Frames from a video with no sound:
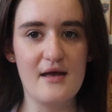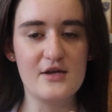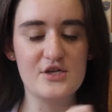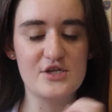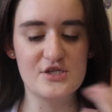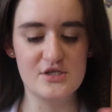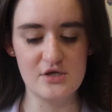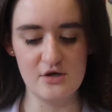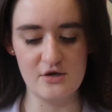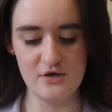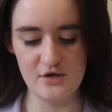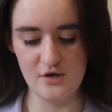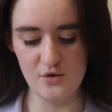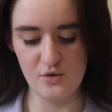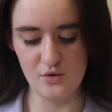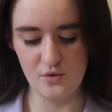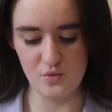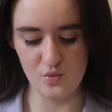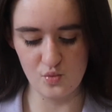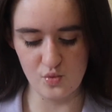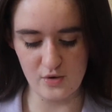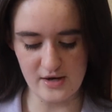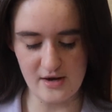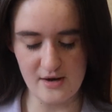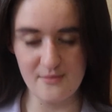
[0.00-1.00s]
show you
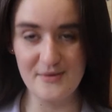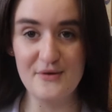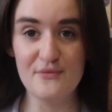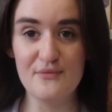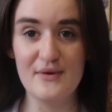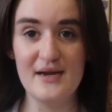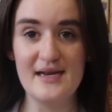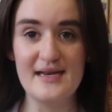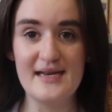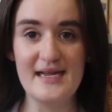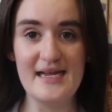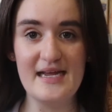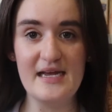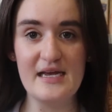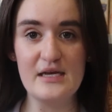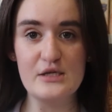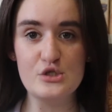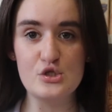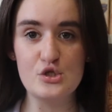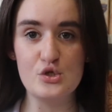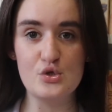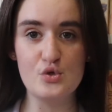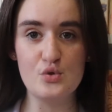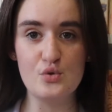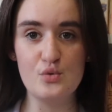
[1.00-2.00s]
what I'll be reading
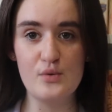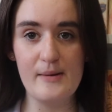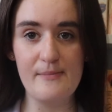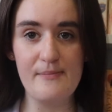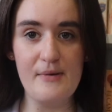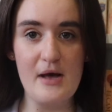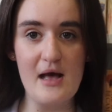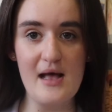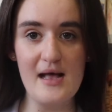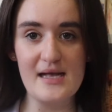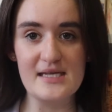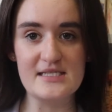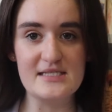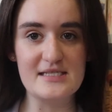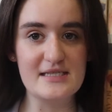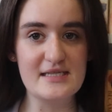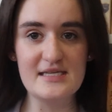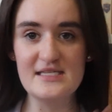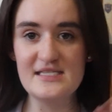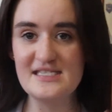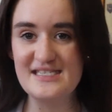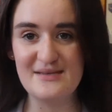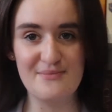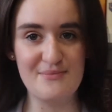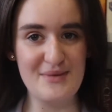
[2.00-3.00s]
to pass
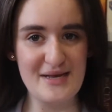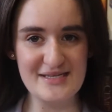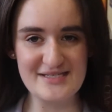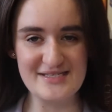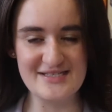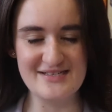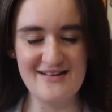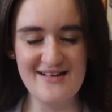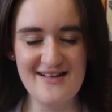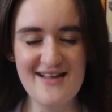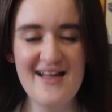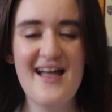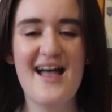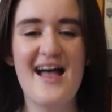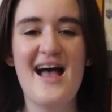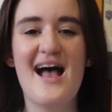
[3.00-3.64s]
this semester.